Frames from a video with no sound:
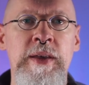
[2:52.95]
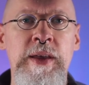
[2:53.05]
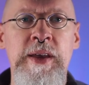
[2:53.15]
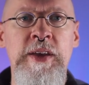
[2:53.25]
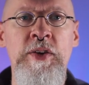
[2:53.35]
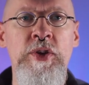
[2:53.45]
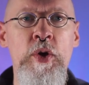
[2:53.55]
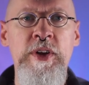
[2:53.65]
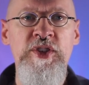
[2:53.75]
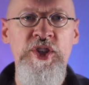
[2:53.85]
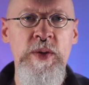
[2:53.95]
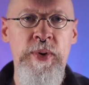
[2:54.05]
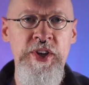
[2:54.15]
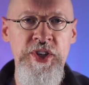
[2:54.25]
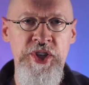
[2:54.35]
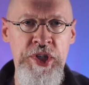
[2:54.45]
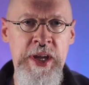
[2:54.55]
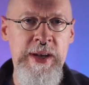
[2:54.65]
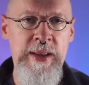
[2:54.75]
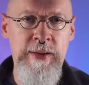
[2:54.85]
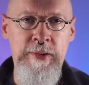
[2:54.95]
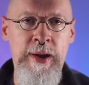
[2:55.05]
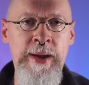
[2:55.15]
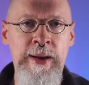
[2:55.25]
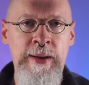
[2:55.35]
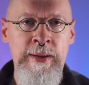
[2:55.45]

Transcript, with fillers: you know it's just a bunch of shit, right?